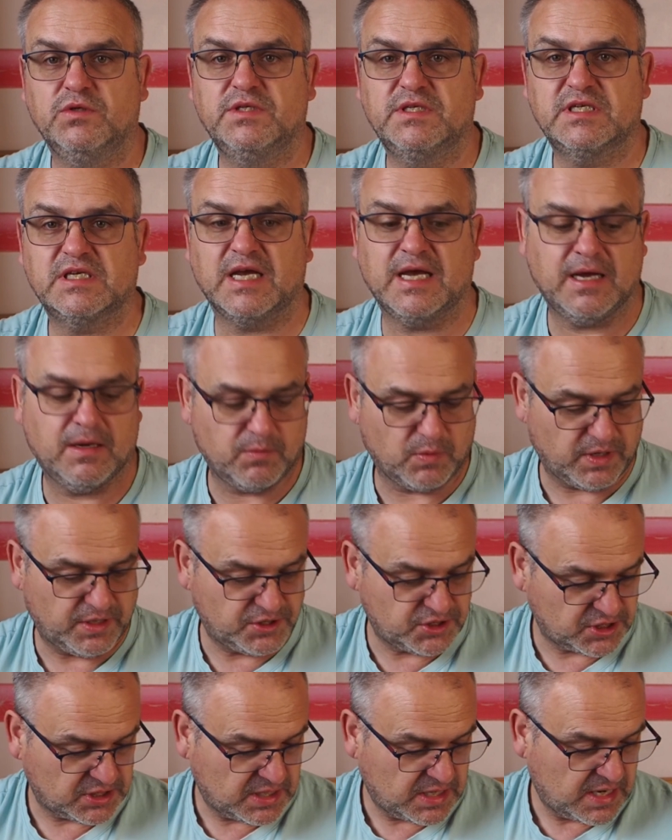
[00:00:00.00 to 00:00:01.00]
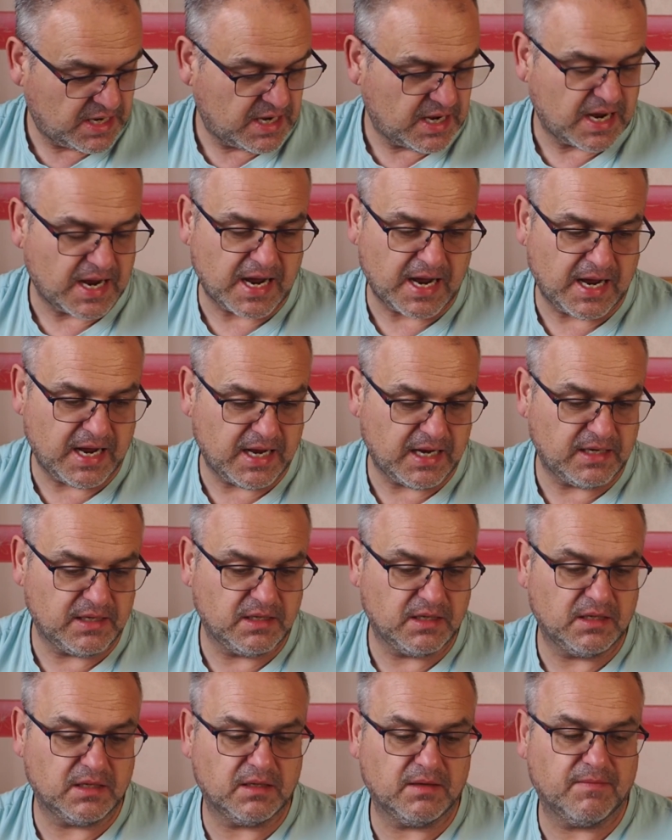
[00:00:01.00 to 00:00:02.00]
sandwich,
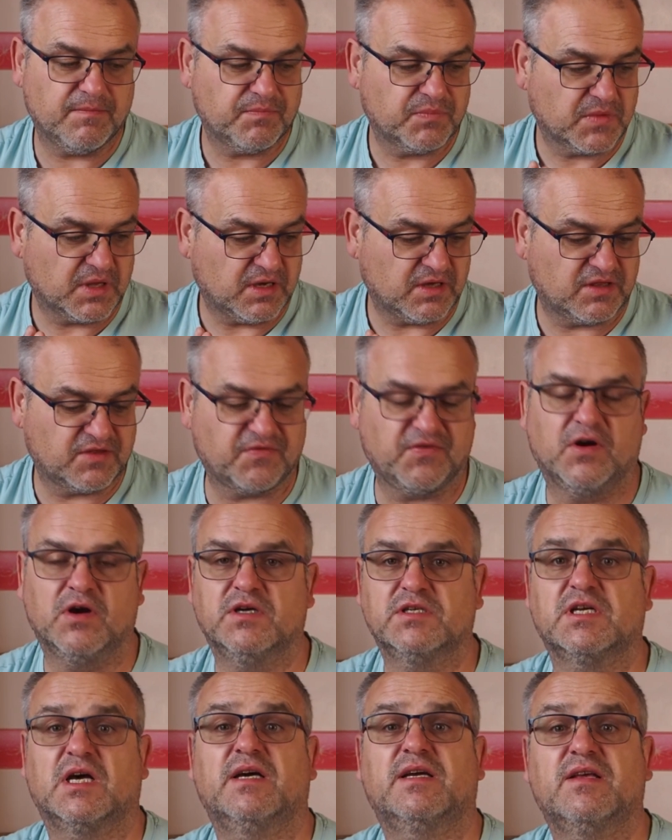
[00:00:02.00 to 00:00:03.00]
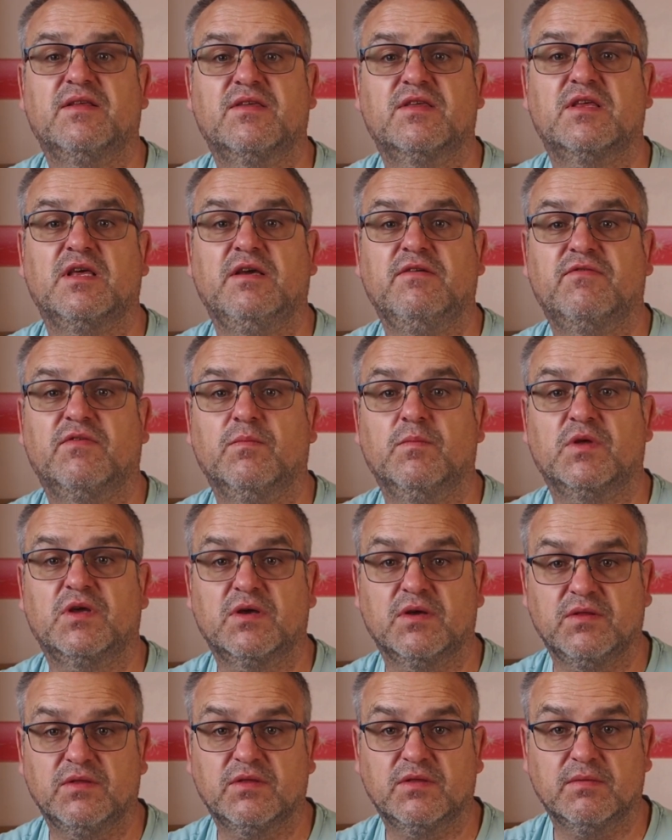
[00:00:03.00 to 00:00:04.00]
and as far as I can see from
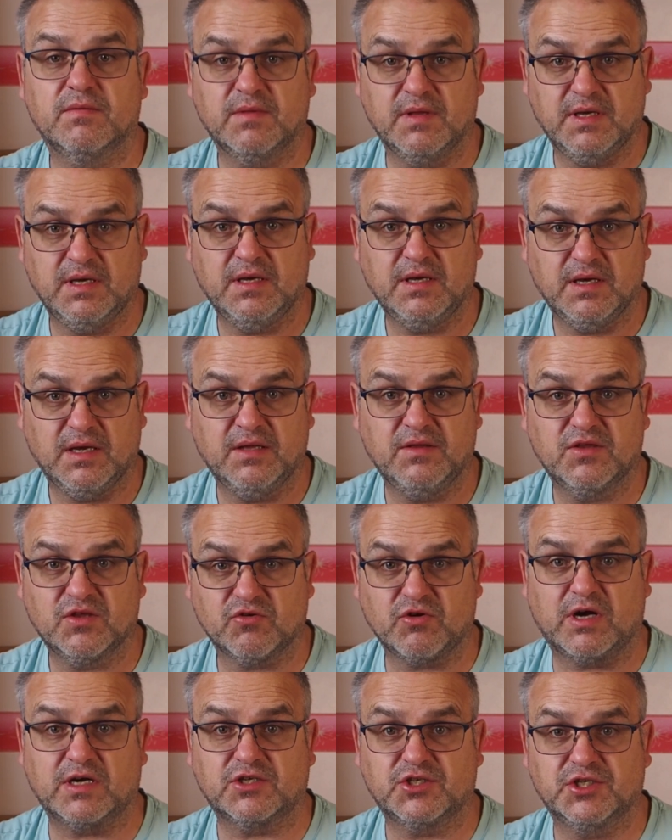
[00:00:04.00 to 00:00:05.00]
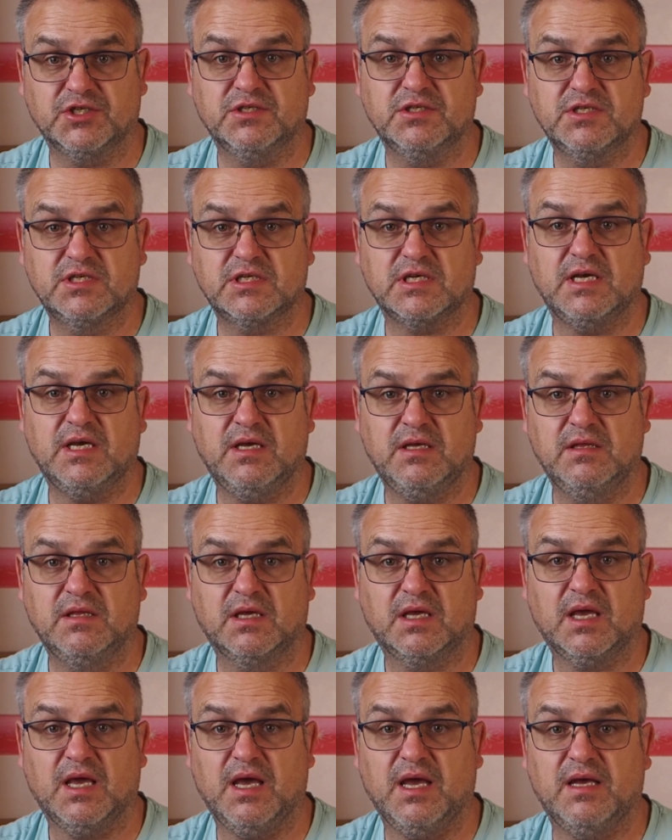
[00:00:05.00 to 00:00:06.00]
the instructions in the
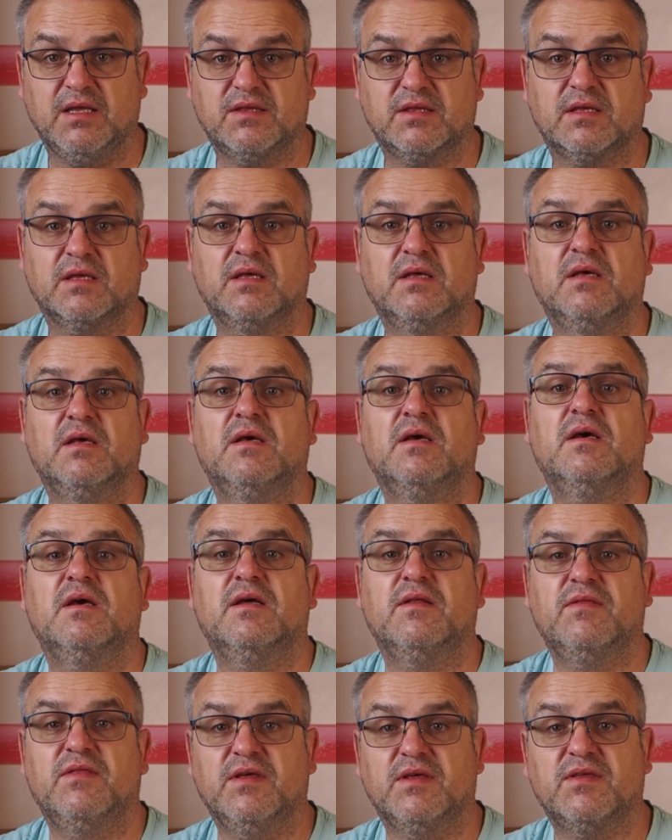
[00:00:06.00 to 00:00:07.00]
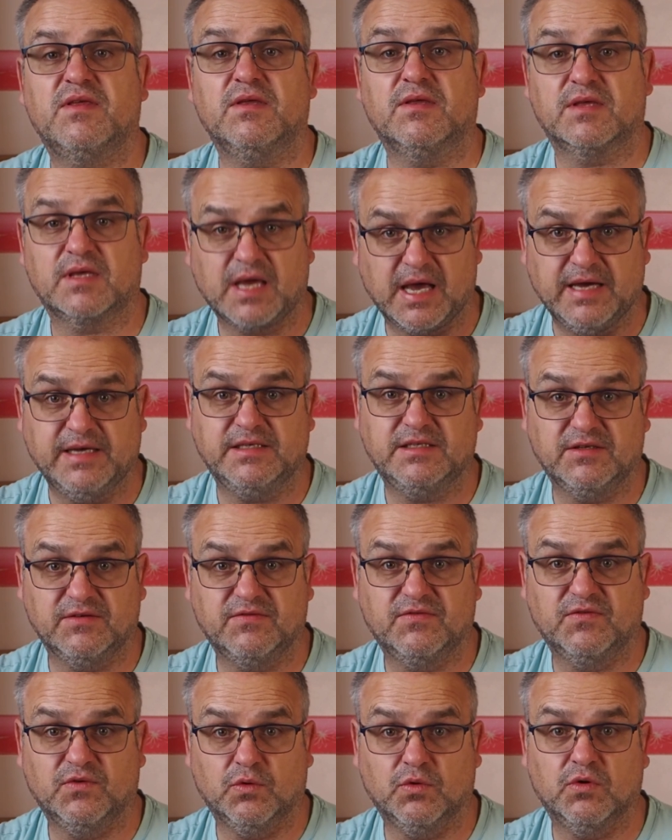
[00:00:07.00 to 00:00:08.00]
kit, this is catered
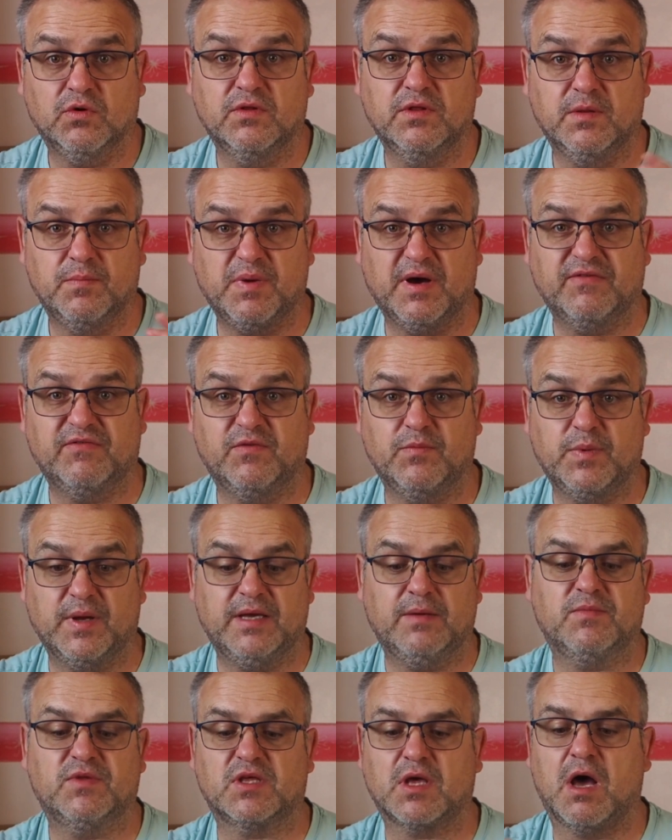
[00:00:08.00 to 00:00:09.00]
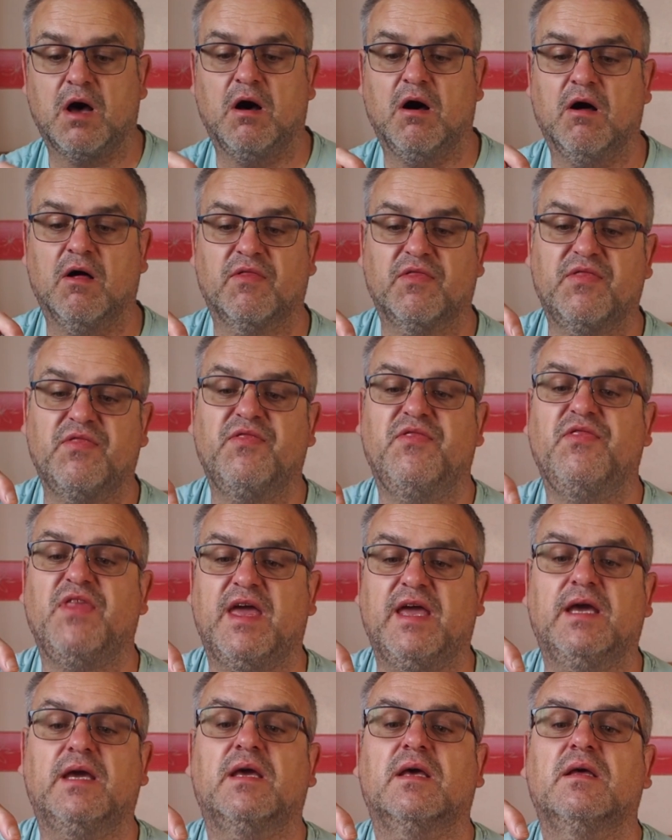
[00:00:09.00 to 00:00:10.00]
for. The buffer beams are
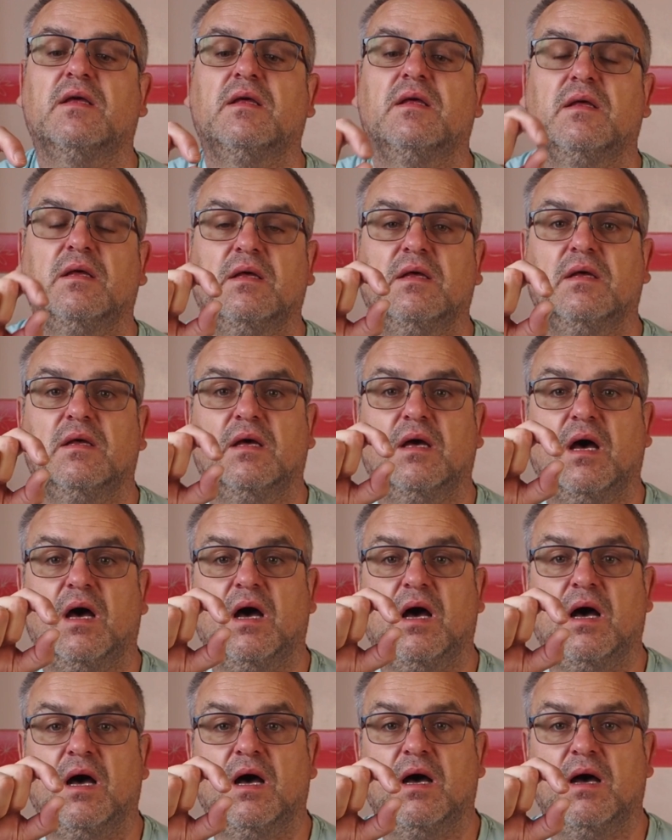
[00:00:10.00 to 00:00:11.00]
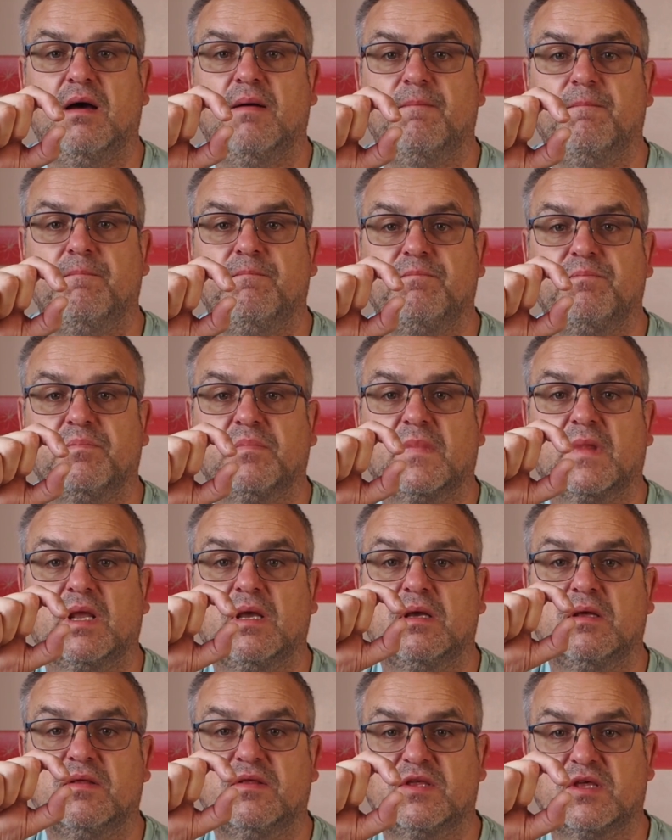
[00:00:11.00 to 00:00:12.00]
thick,
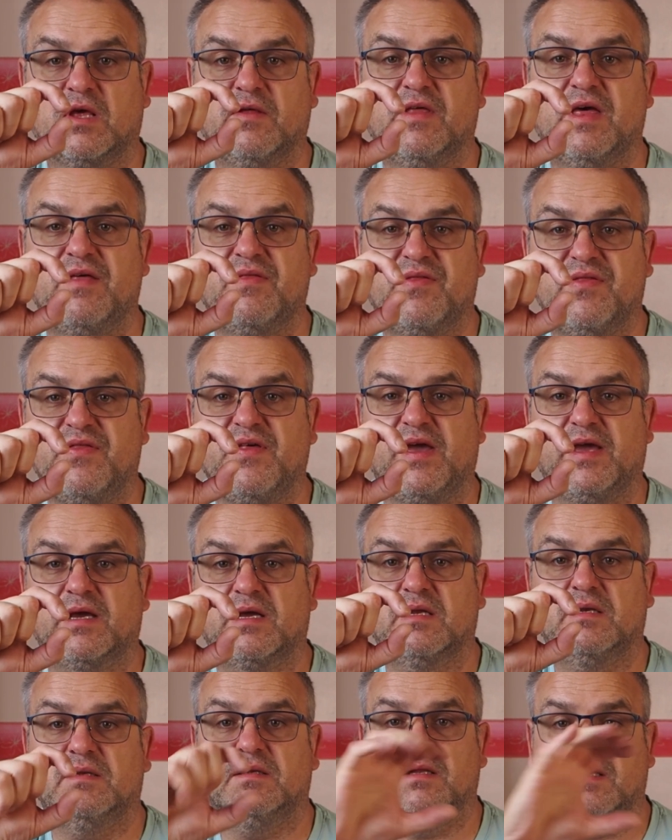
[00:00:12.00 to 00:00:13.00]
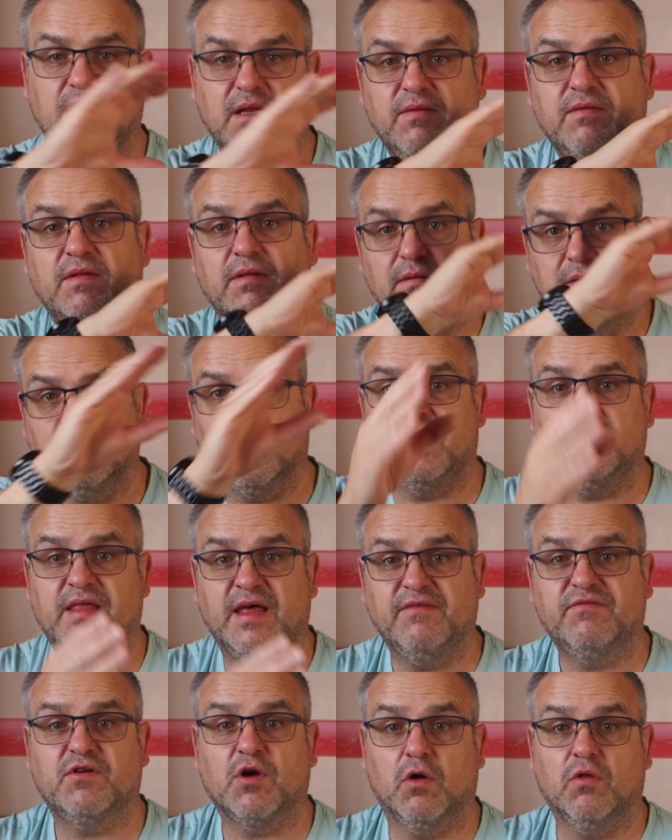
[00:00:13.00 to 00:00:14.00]
so they're thick, like
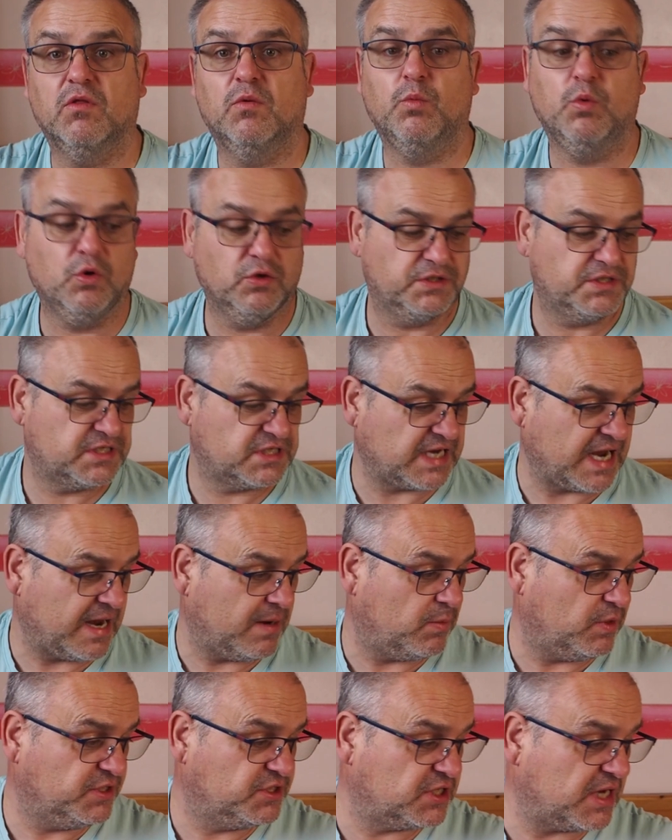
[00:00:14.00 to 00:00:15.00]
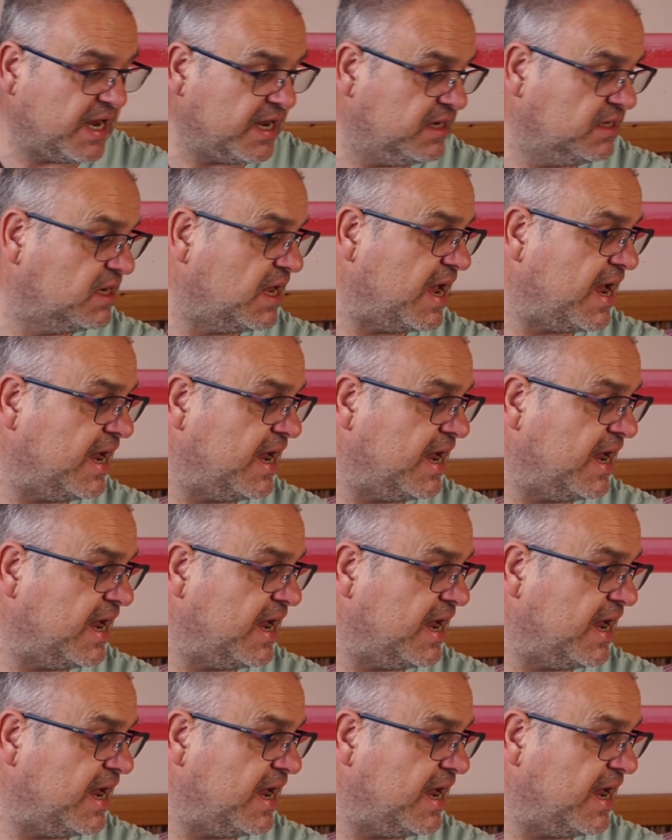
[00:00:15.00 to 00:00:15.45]
they've got the wood sandwich, and